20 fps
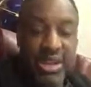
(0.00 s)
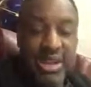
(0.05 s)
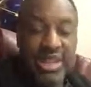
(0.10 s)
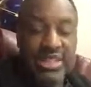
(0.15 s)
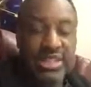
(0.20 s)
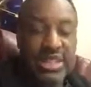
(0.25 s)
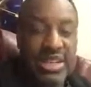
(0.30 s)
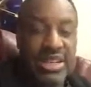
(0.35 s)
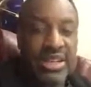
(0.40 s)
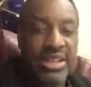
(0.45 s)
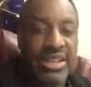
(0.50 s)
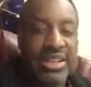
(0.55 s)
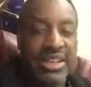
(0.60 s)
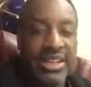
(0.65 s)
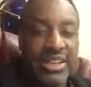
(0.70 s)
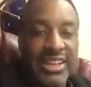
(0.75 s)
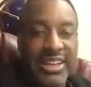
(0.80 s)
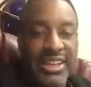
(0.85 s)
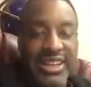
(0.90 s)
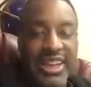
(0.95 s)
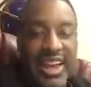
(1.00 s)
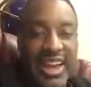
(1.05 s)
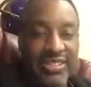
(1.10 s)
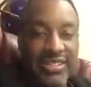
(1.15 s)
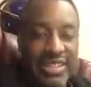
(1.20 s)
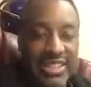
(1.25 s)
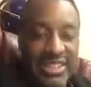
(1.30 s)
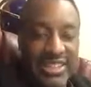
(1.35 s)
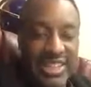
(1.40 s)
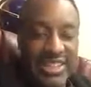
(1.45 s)
And they said, he
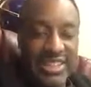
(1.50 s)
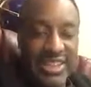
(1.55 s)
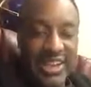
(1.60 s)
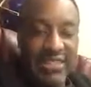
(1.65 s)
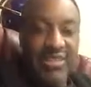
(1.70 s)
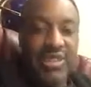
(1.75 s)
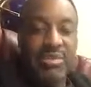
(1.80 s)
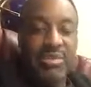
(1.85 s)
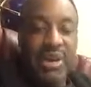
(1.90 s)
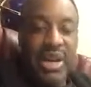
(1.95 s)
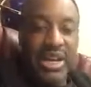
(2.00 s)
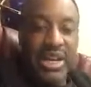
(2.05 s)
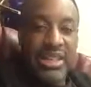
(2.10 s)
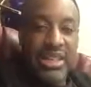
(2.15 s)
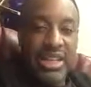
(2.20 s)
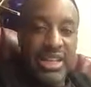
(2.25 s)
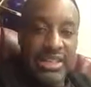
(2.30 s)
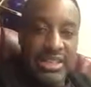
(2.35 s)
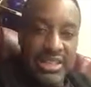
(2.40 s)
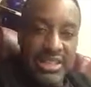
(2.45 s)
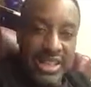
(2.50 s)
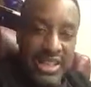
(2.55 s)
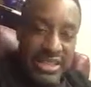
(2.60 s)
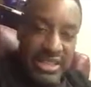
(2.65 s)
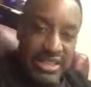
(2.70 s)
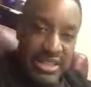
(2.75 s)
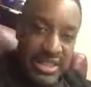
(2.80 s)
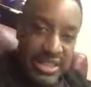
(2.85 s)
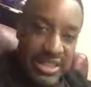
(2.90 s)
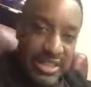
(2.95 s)
laughed and says, "Everybody that's
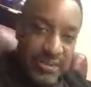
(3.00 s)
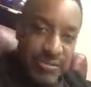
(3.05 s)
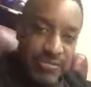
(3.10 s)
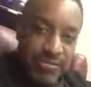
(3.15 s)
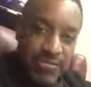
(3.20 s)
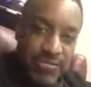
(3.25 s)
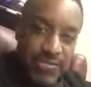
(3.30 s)
tested it